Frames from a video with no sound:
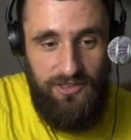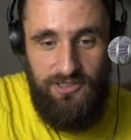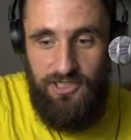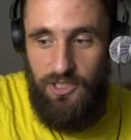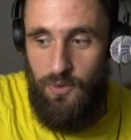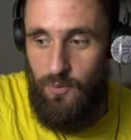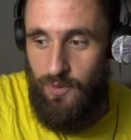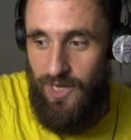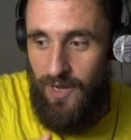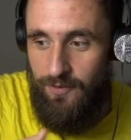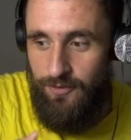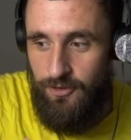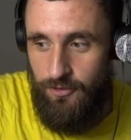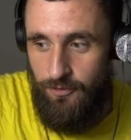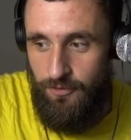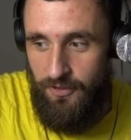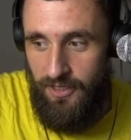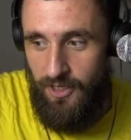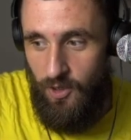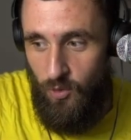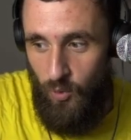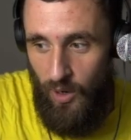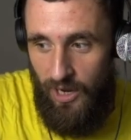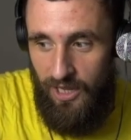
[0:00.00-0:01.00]
So you would have to
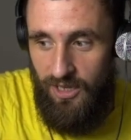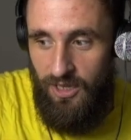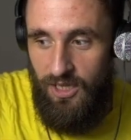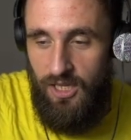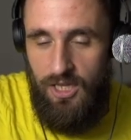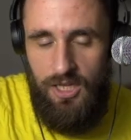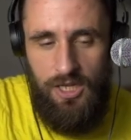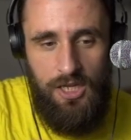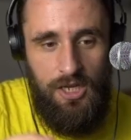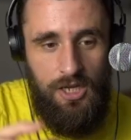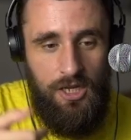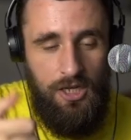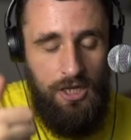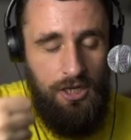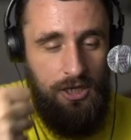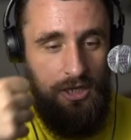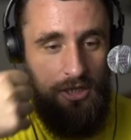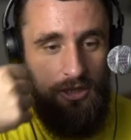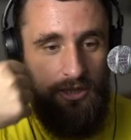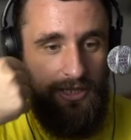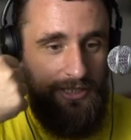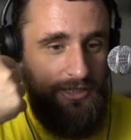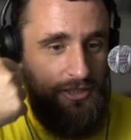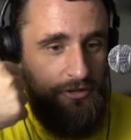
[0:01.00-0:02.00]
think, well,
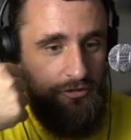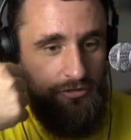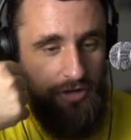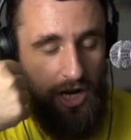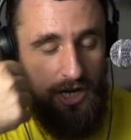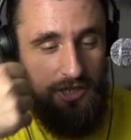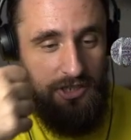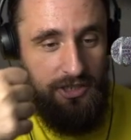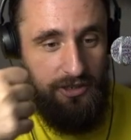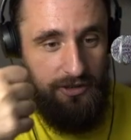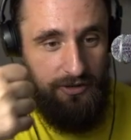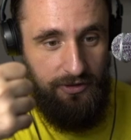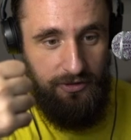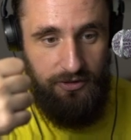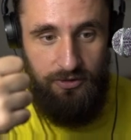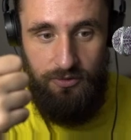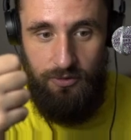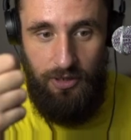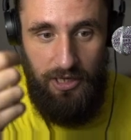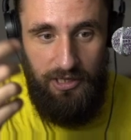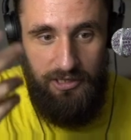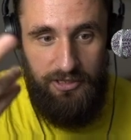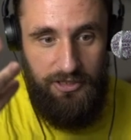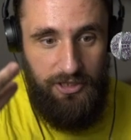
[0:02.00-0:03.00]
like the Russians
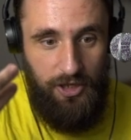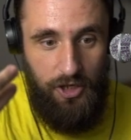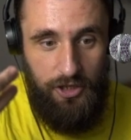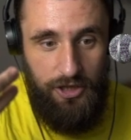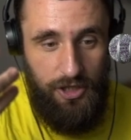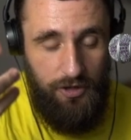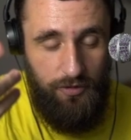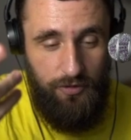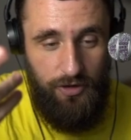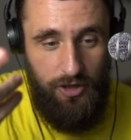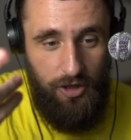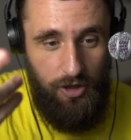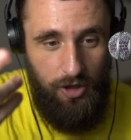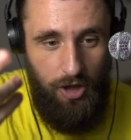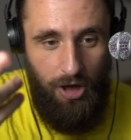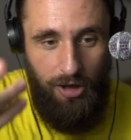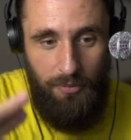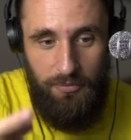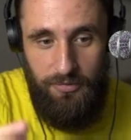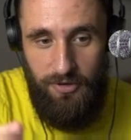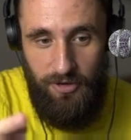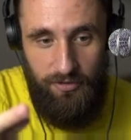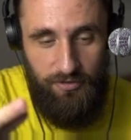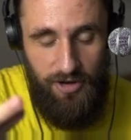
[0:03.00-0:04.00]
are the only real
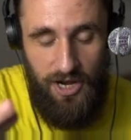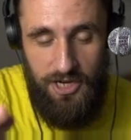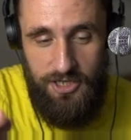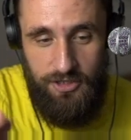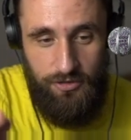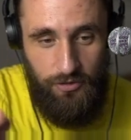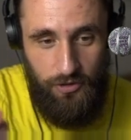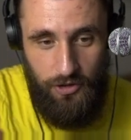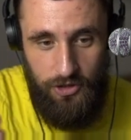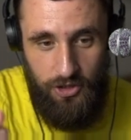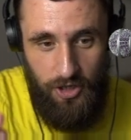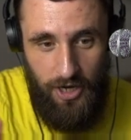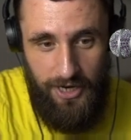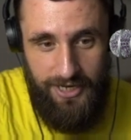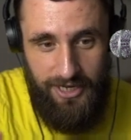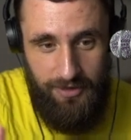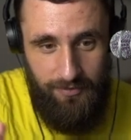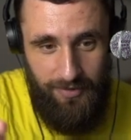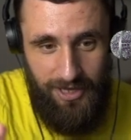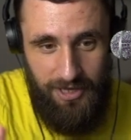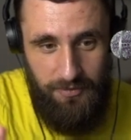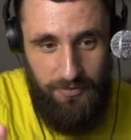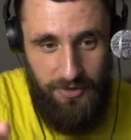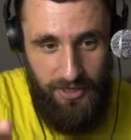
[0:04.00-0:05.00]
culprit. Russia or China,
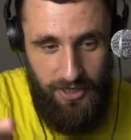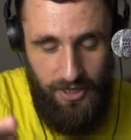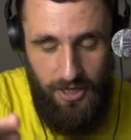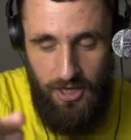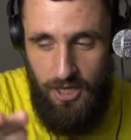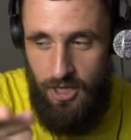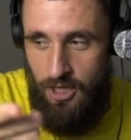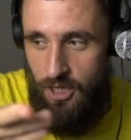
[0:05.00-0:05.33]
maybe.